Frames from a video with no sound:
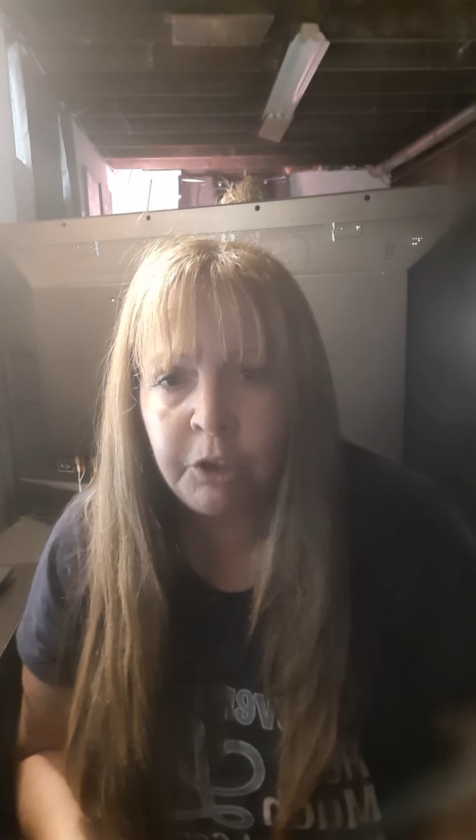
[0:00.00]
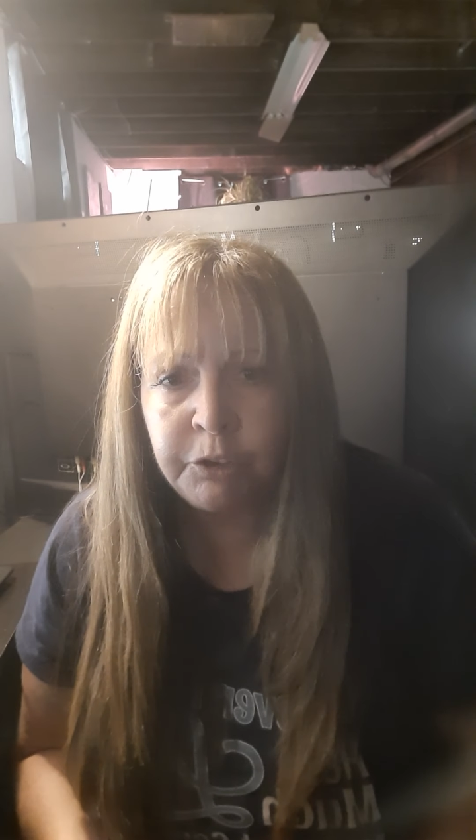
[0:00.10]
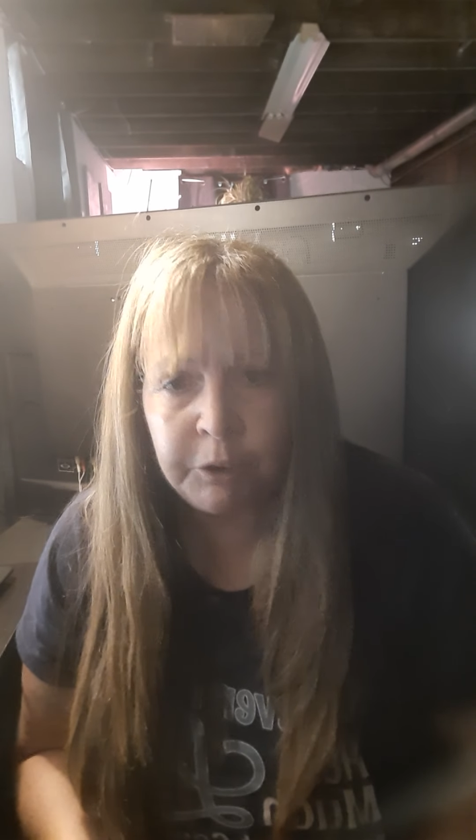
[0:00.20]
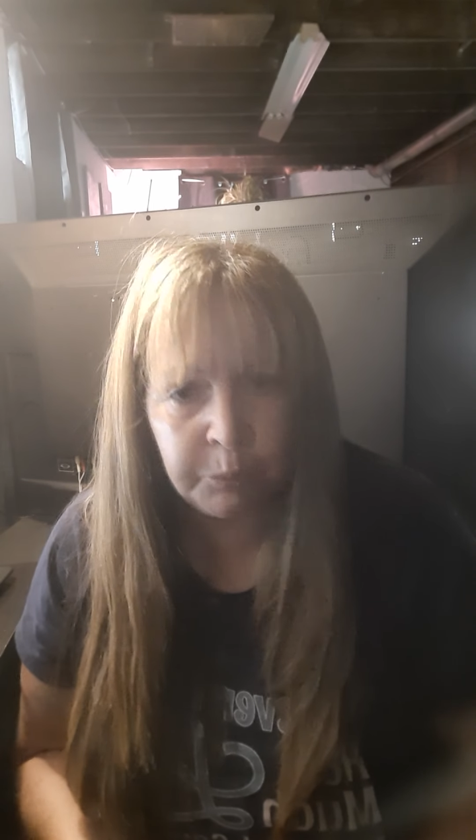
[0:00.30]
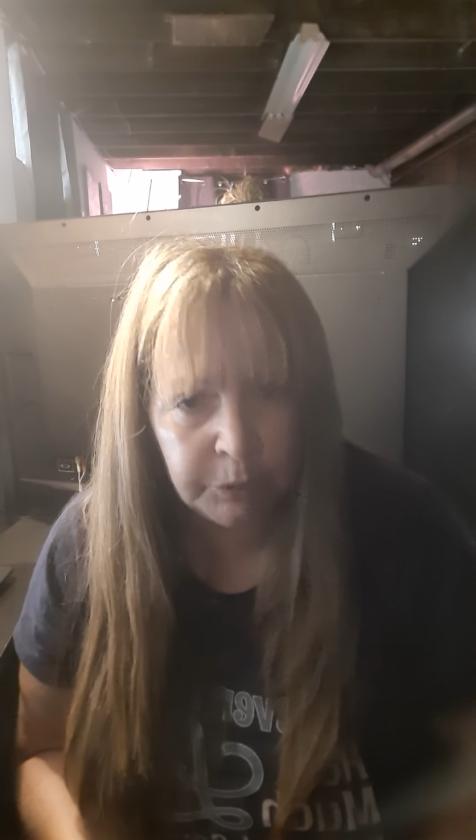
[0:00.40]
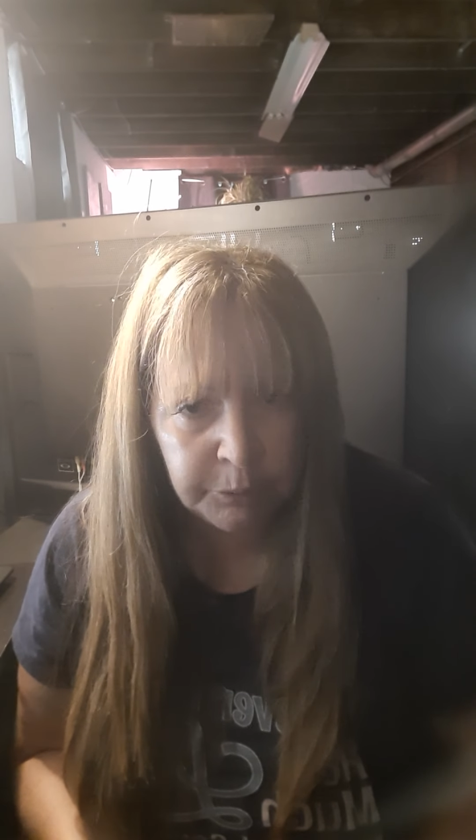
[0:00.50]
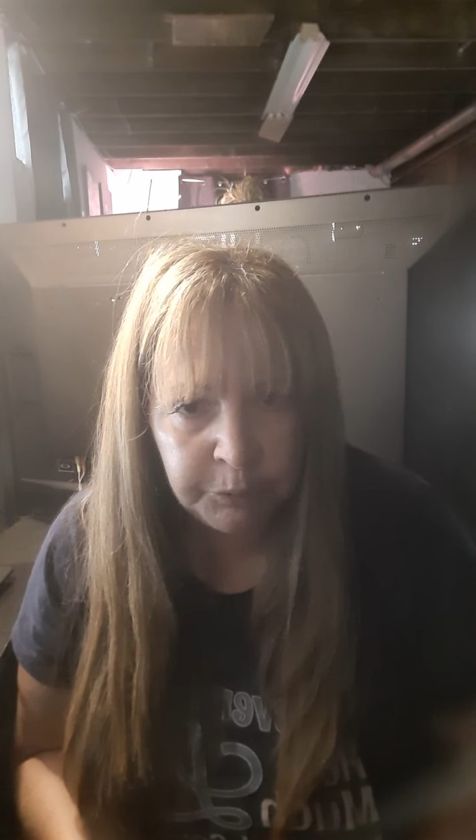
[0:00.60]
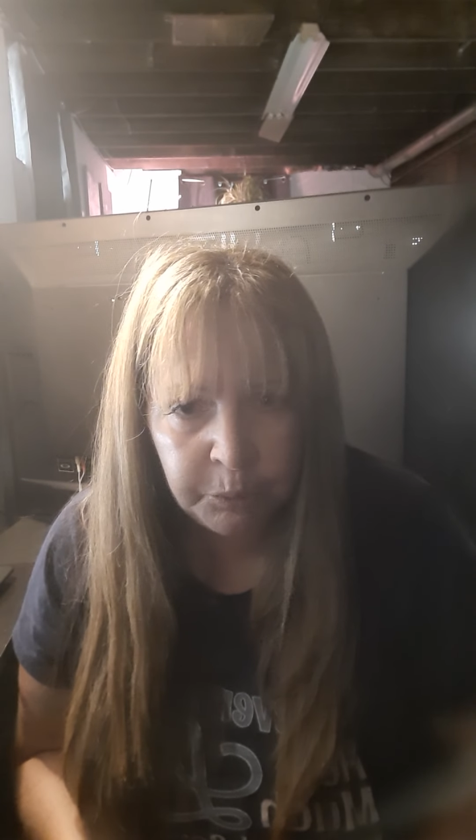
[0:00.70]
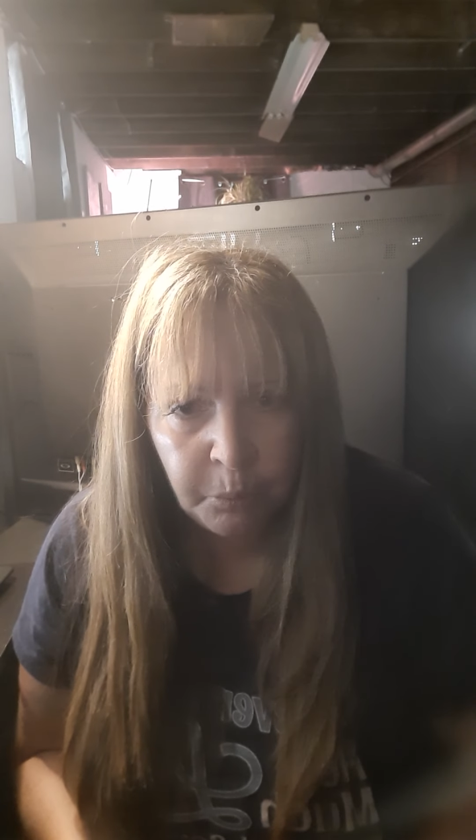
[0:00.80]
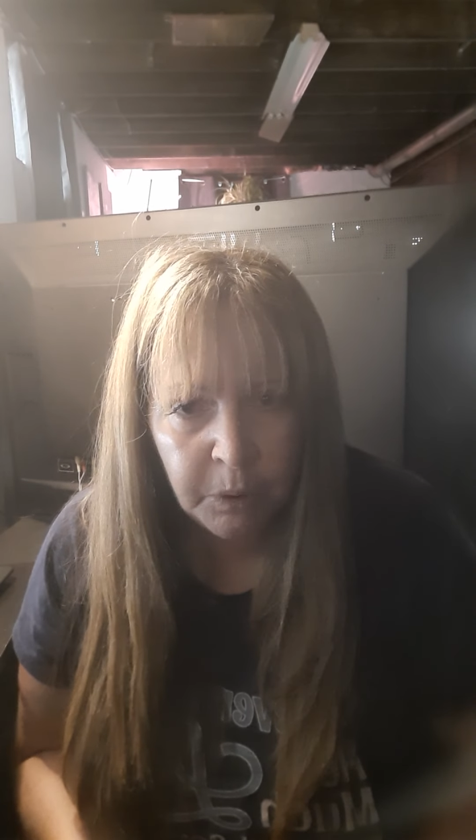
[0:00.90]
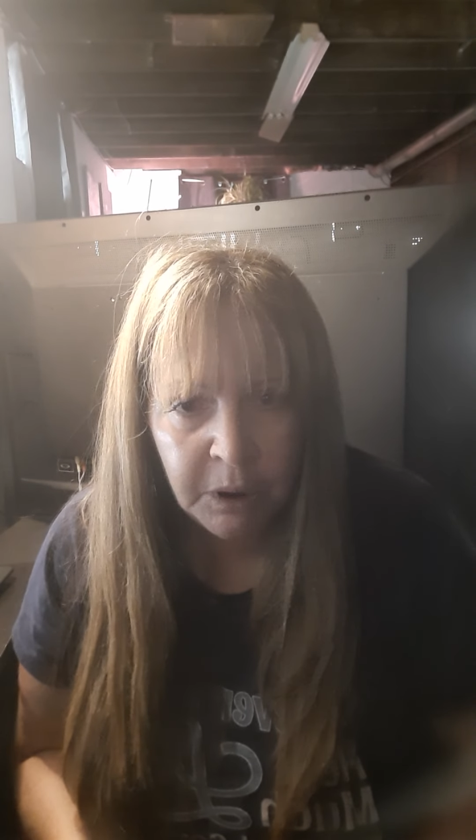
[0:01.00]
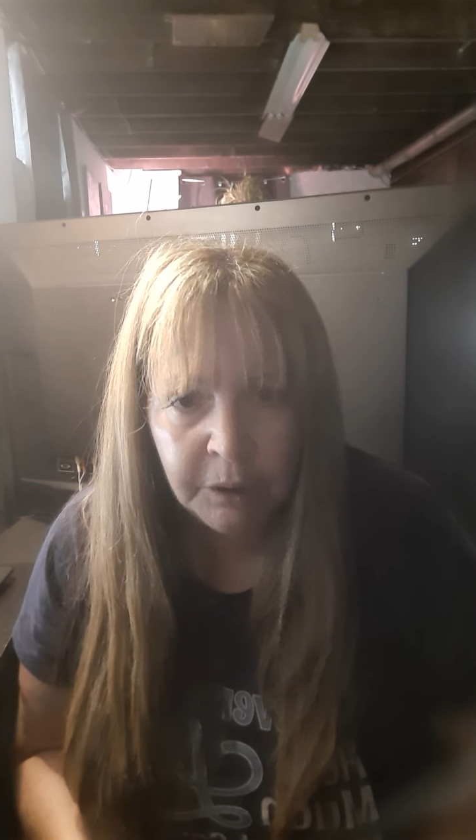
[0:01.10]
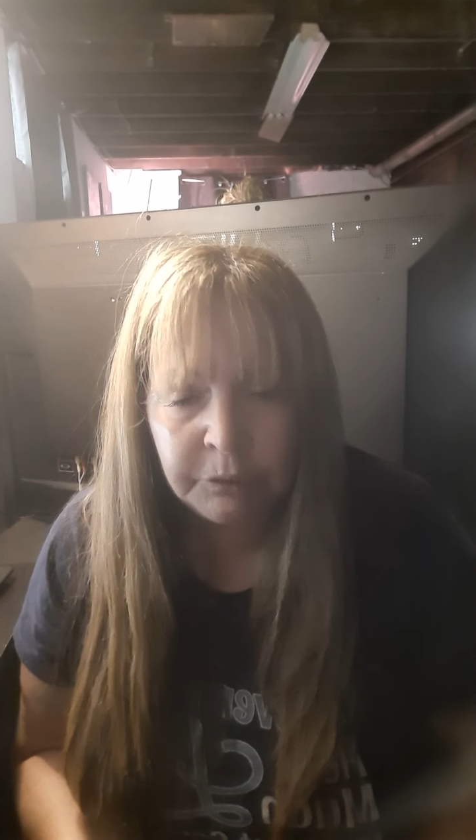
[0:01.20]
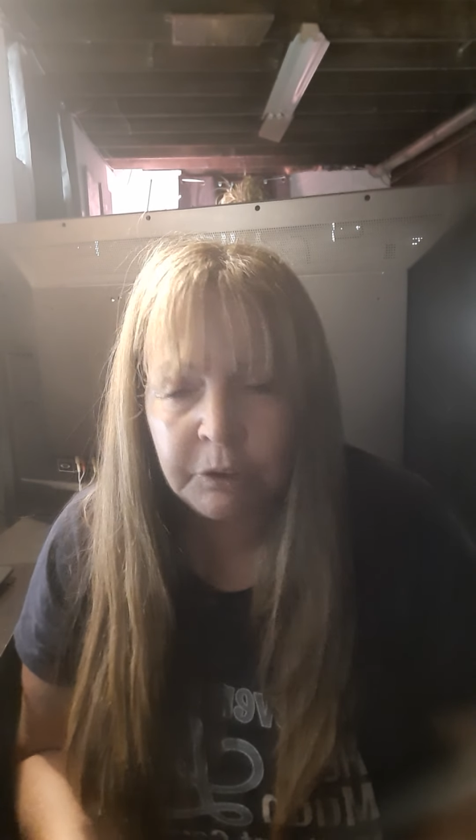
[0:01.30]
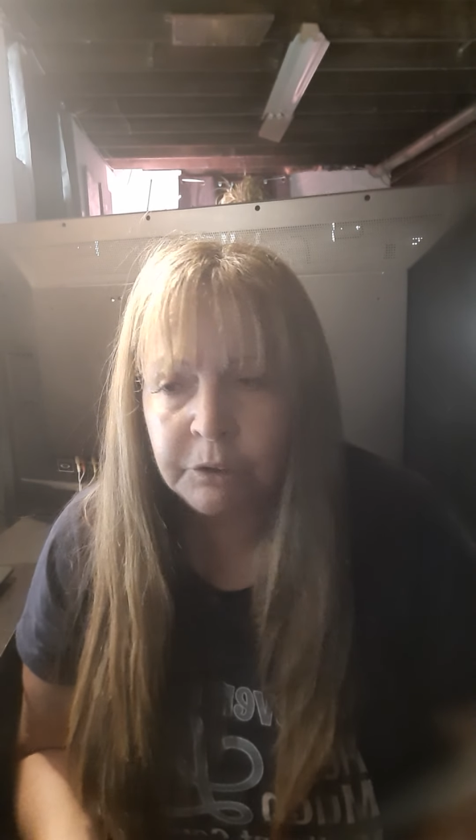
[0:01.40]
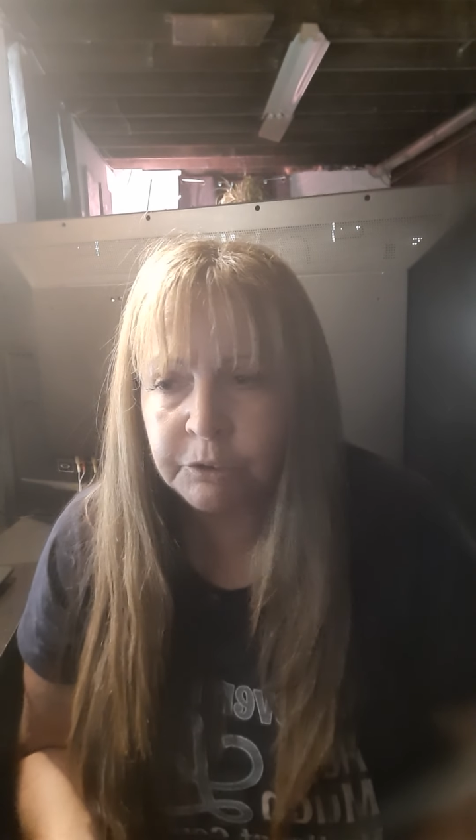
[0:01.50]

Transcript: take whatever you want.